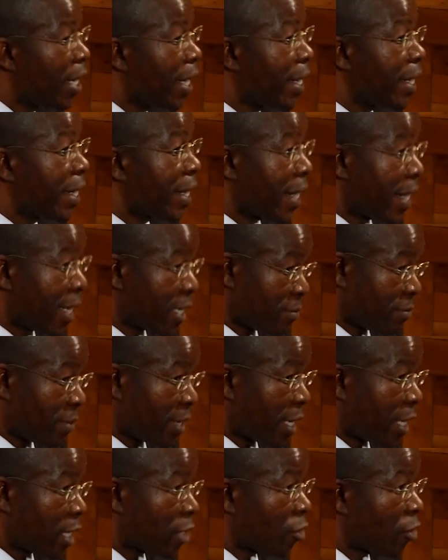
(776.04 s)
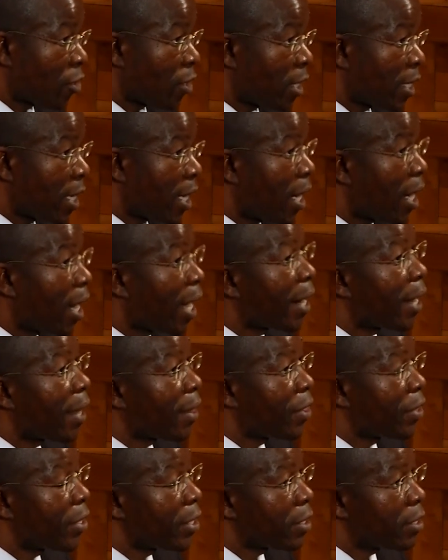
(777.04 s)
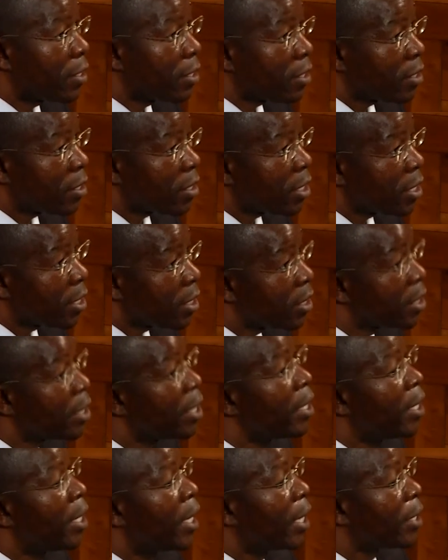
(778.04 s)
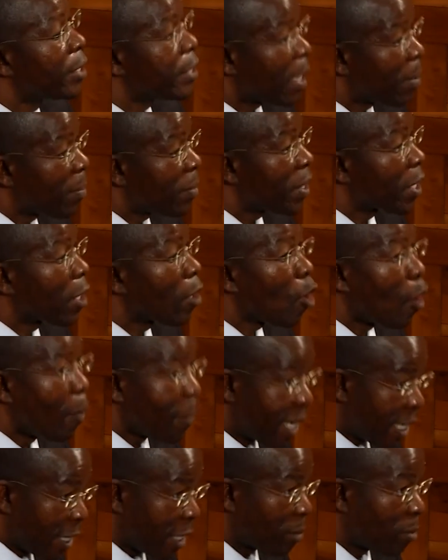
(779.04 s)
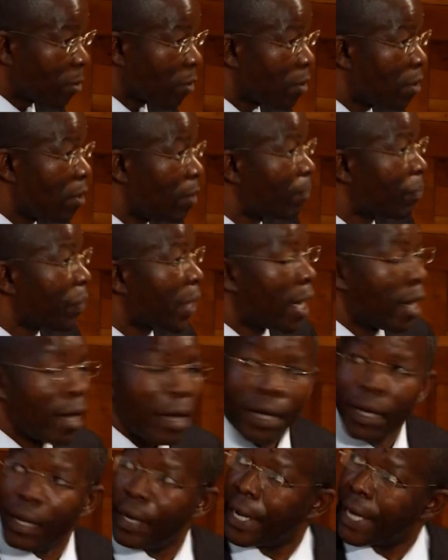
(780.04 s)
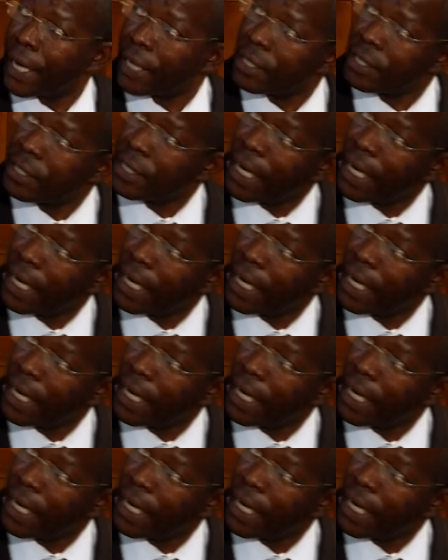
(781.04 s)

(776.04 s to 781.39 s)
in the last financial year and I think this is something commendable. Next